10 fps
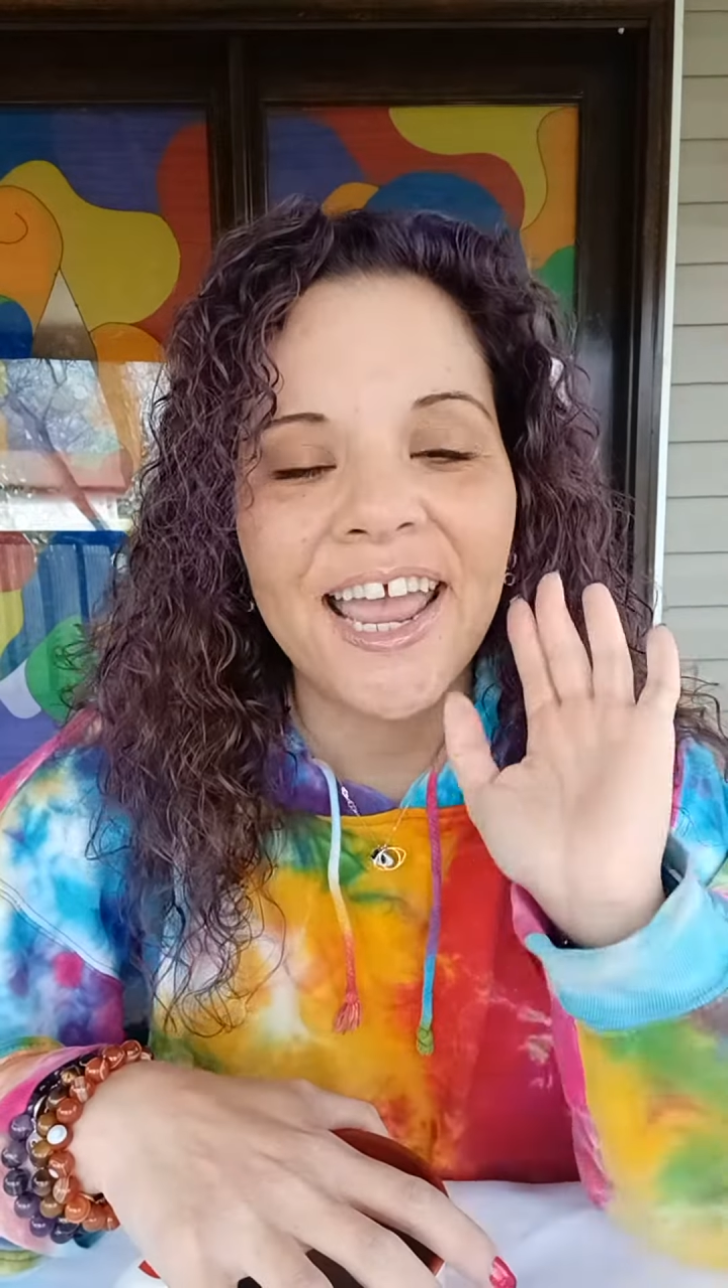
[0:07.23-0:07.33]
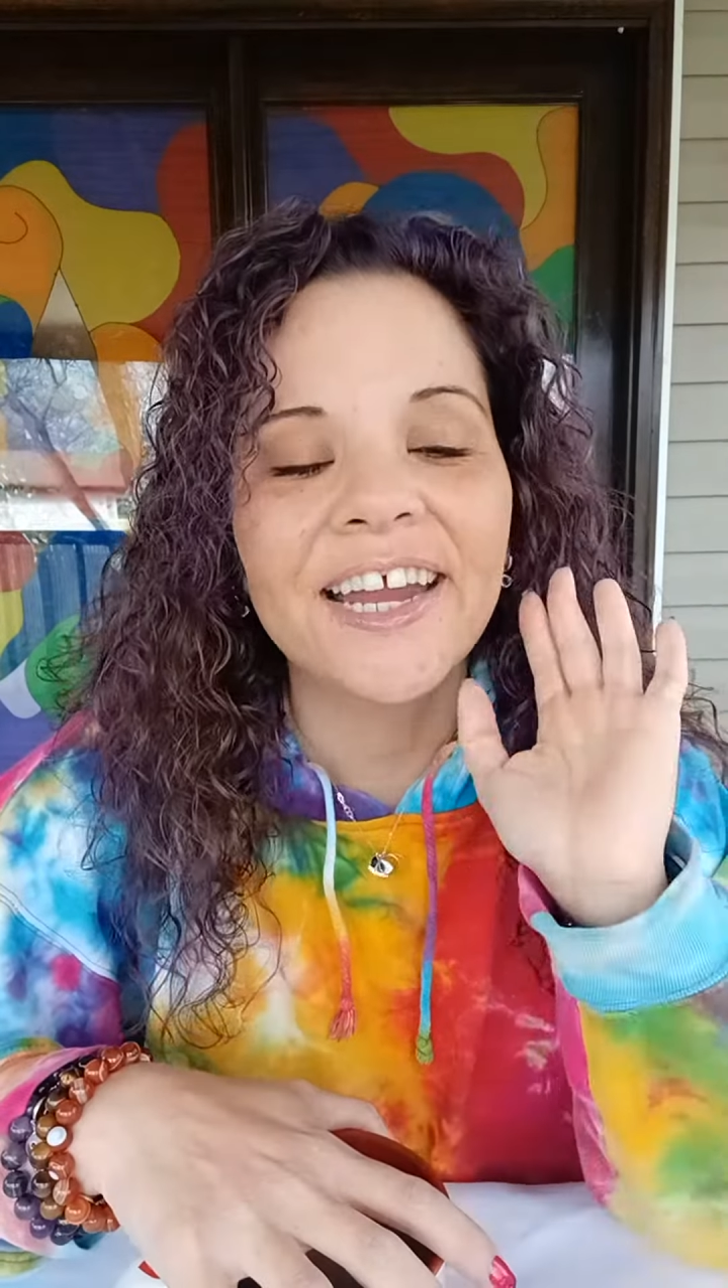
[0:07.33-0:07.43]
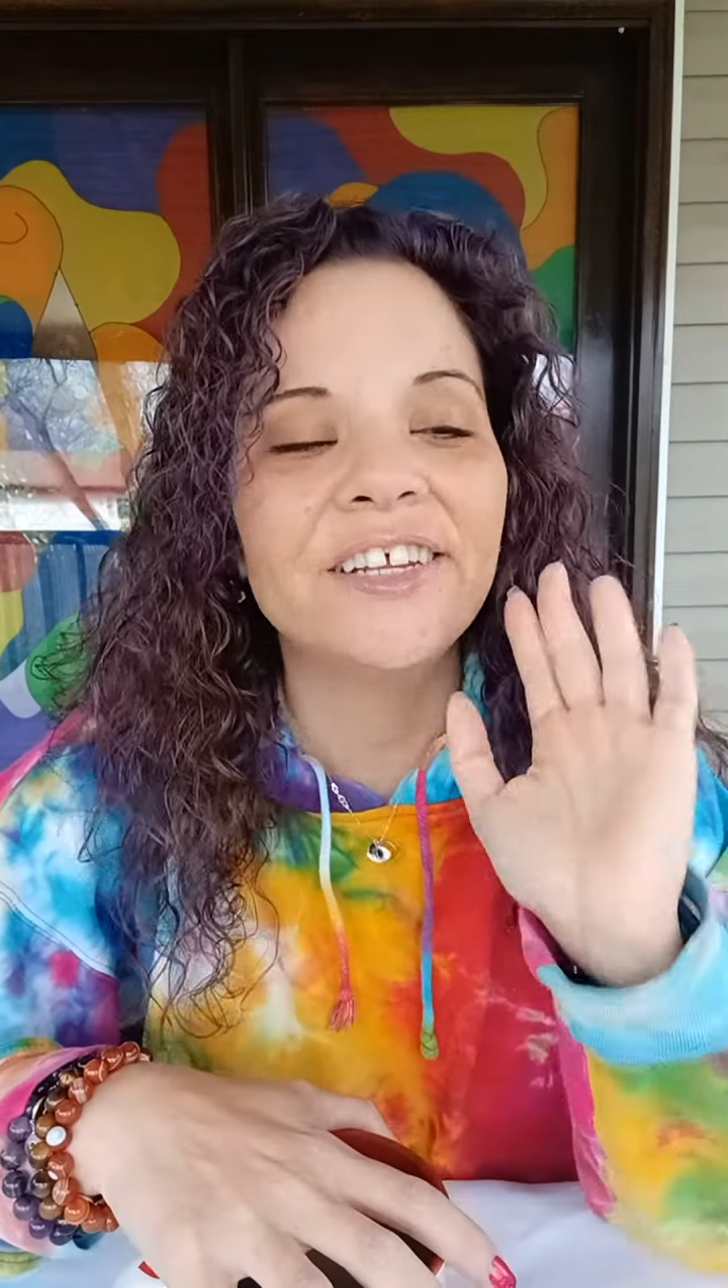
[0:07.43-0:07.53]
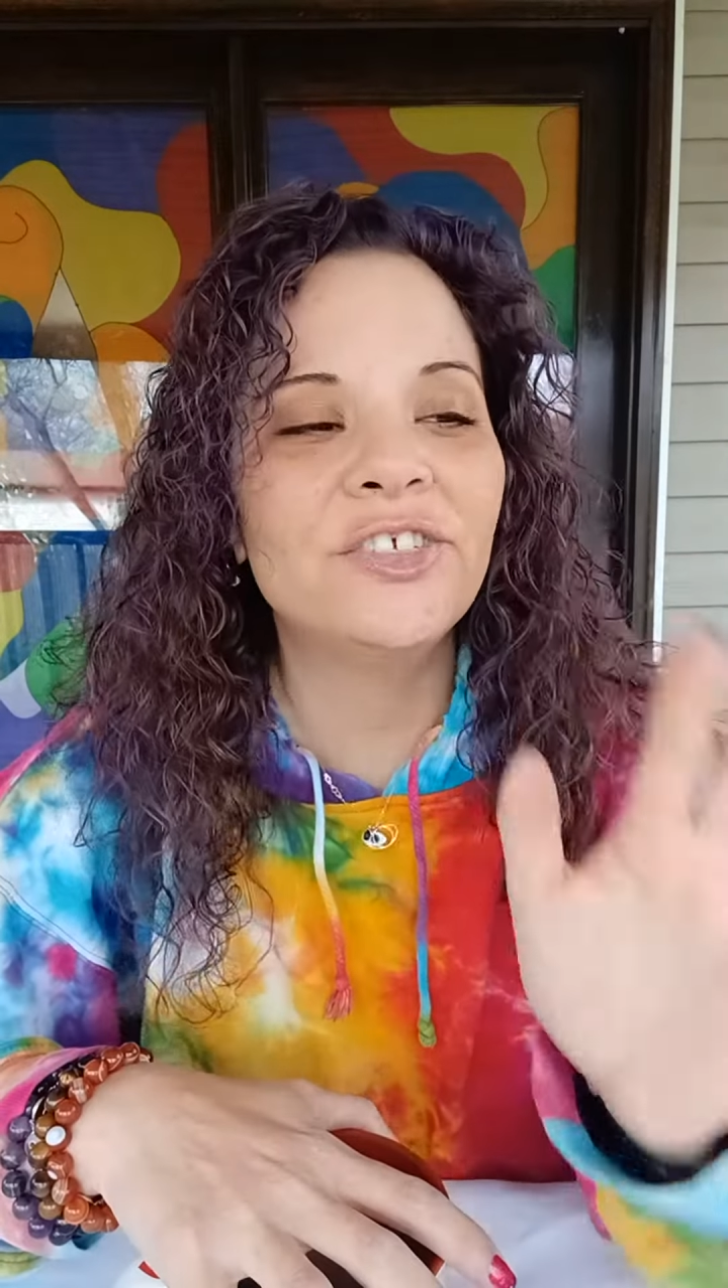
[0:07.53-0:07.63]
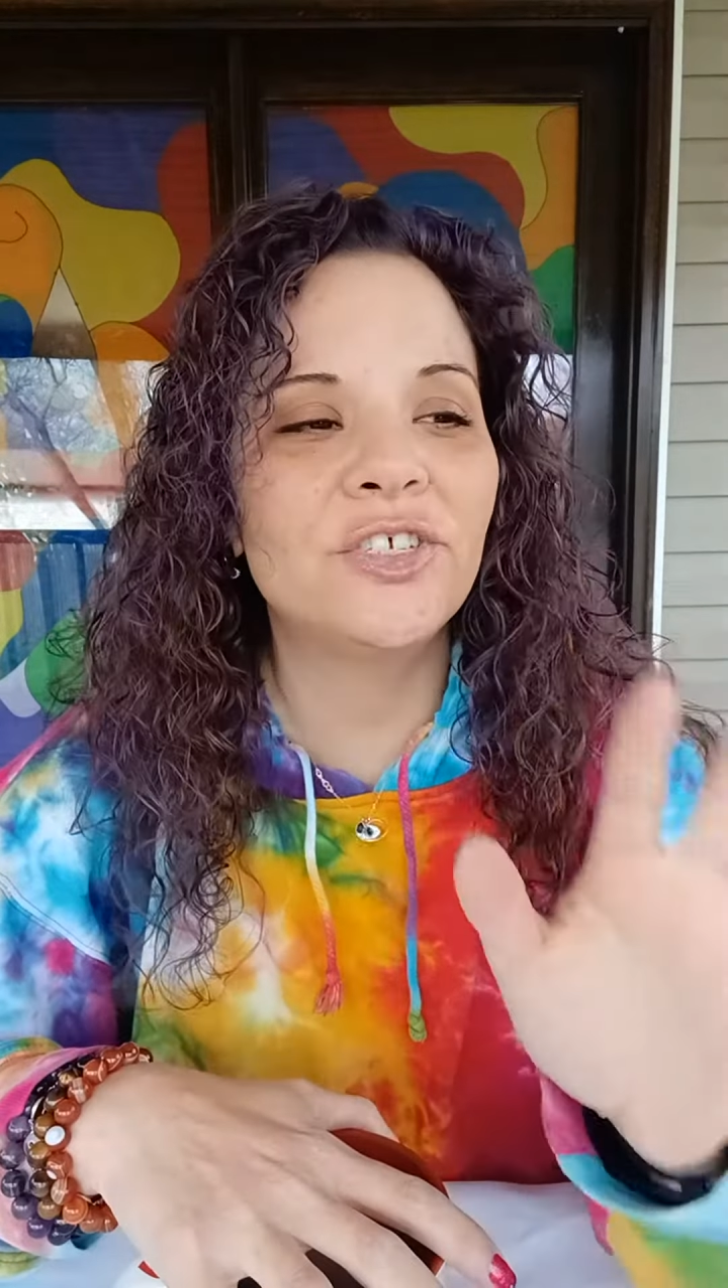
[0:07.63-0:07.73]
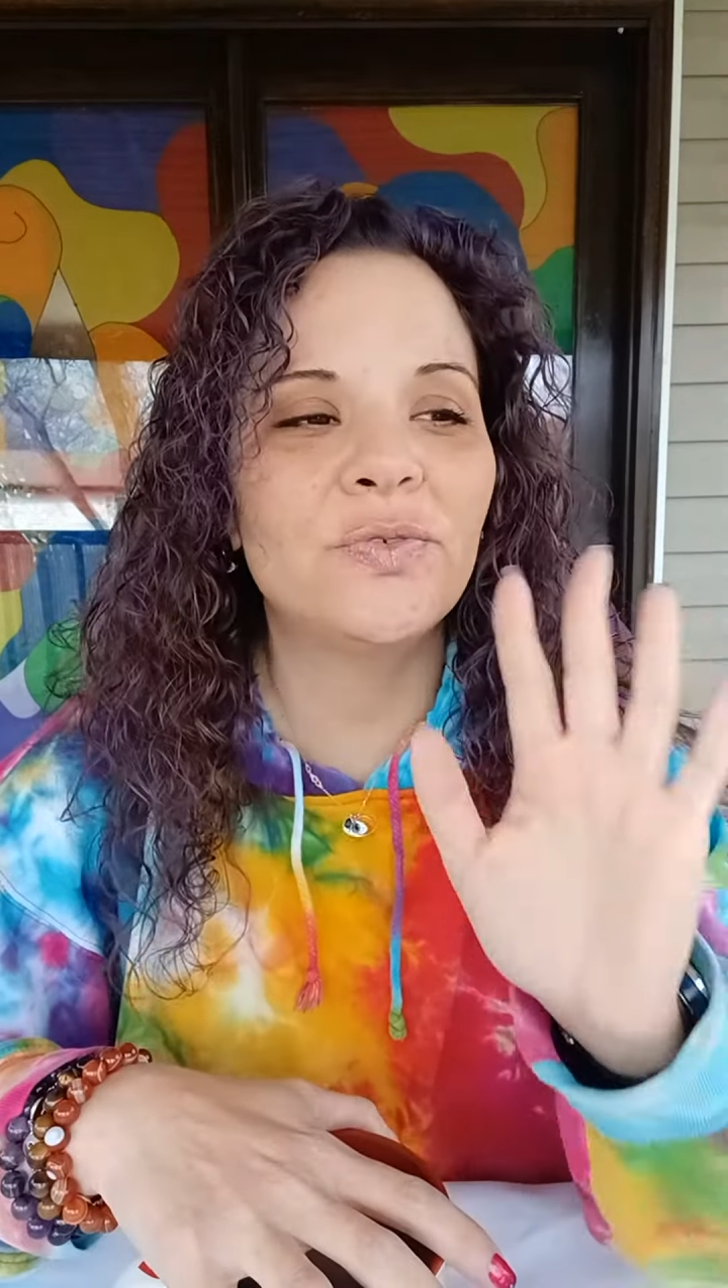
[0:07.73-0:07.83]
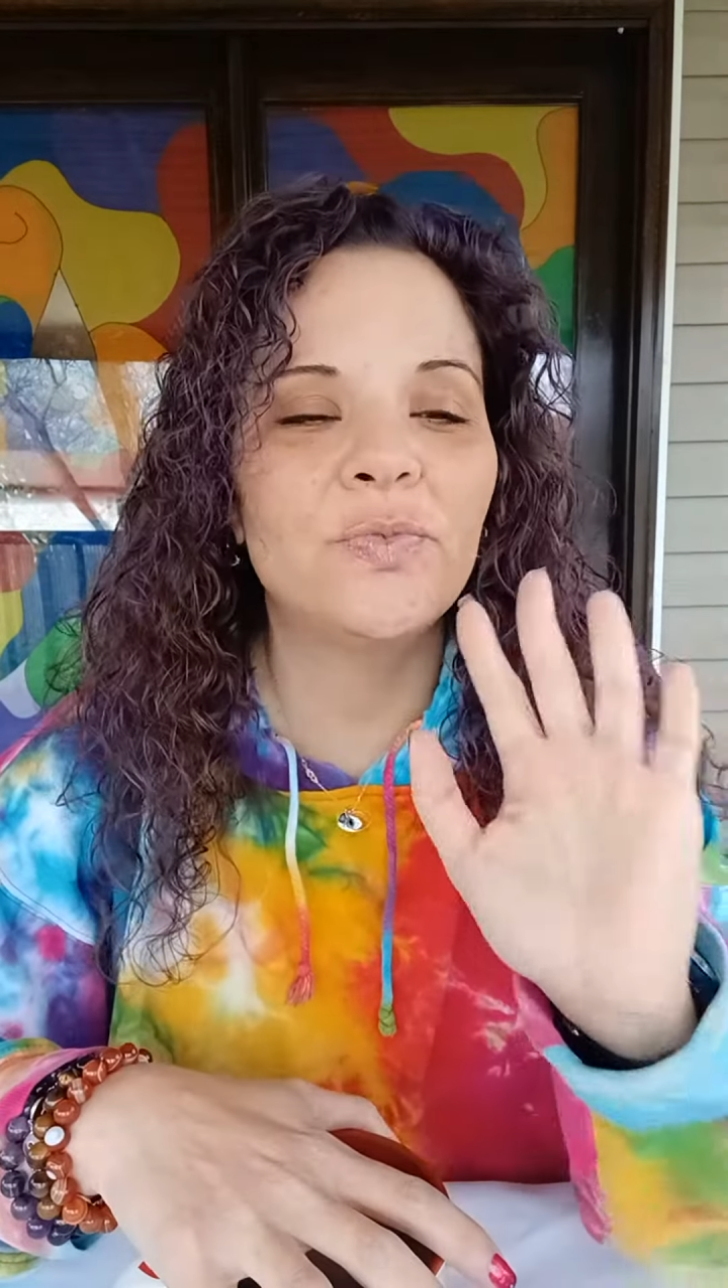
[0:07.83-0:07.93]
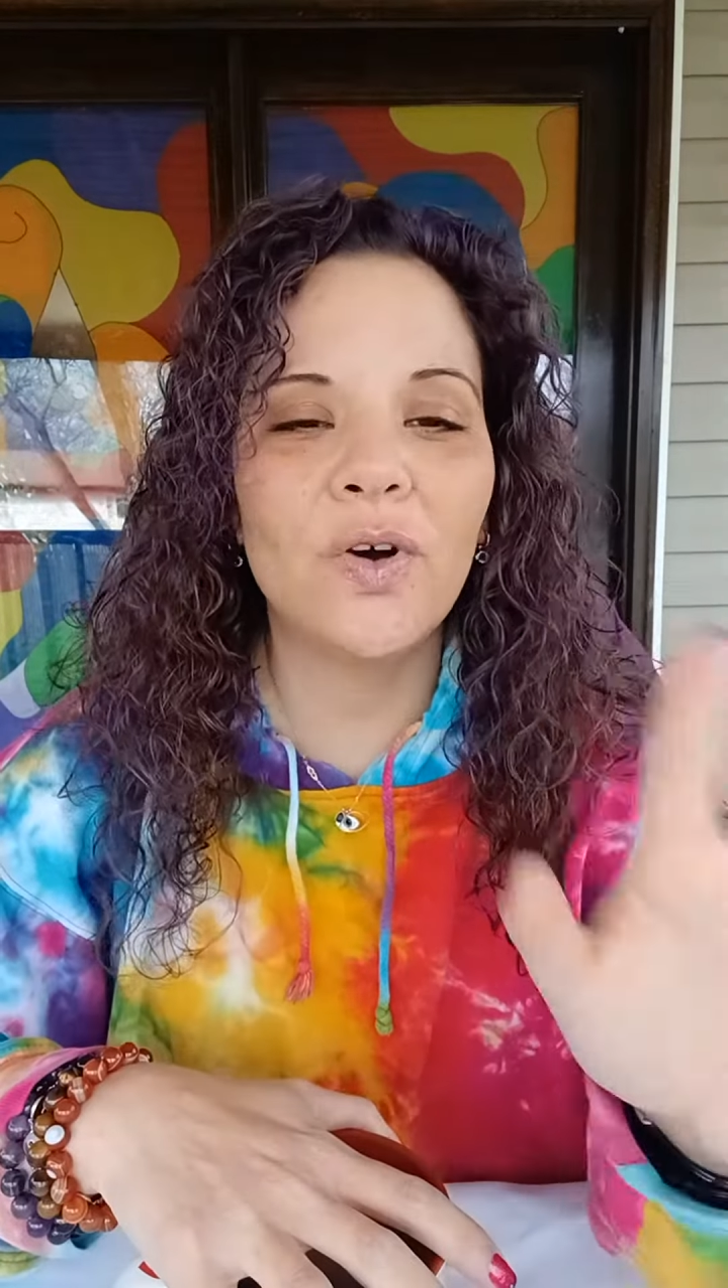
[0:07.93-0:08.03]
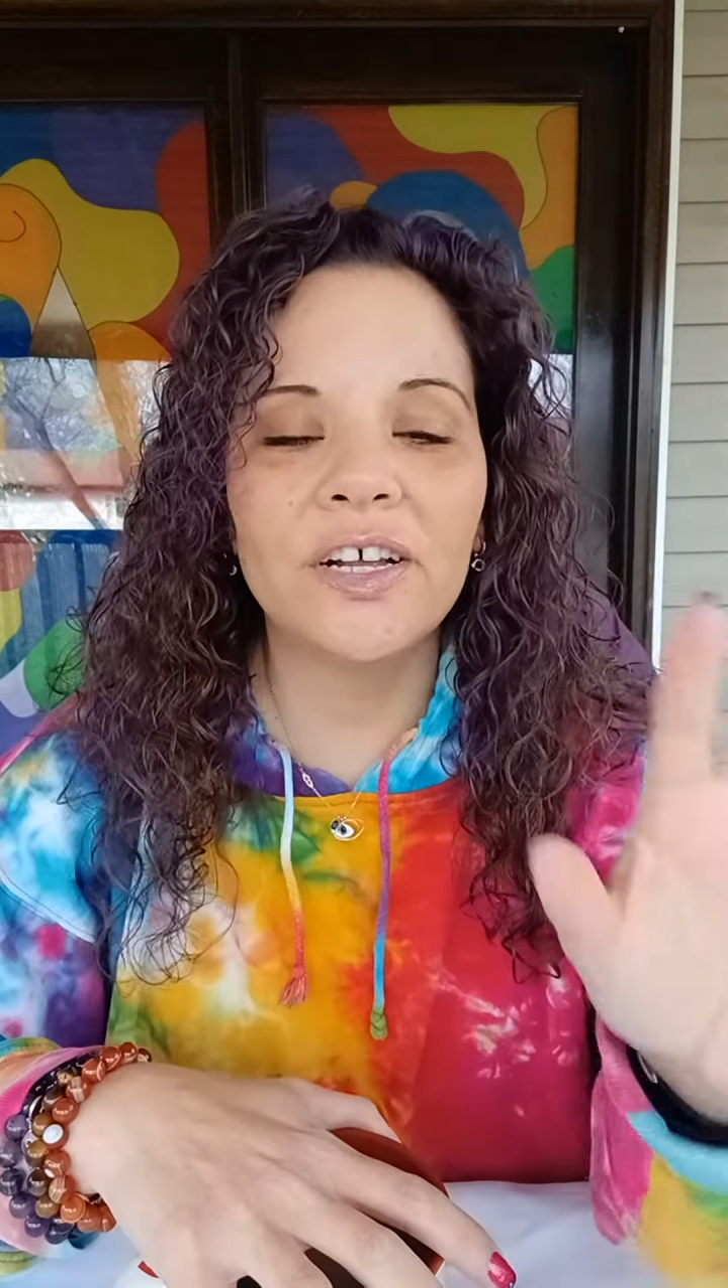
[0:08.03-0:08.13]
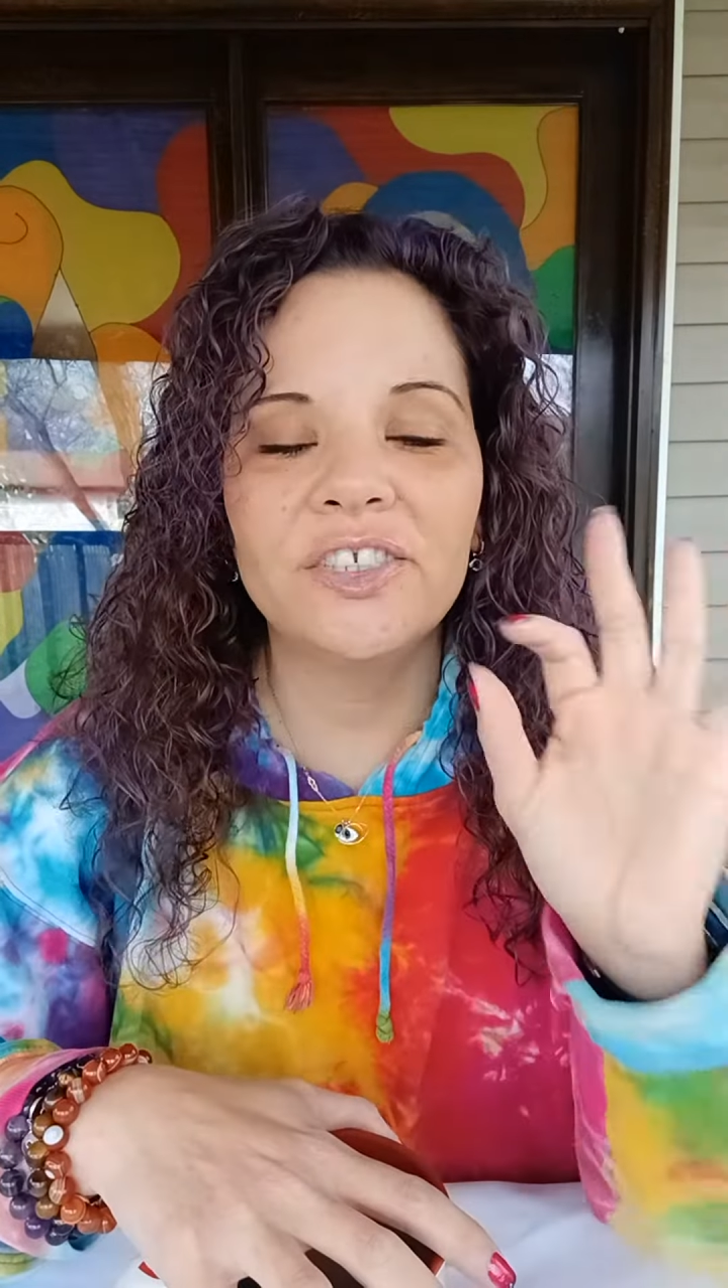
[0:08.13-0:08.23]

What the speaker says: And I just want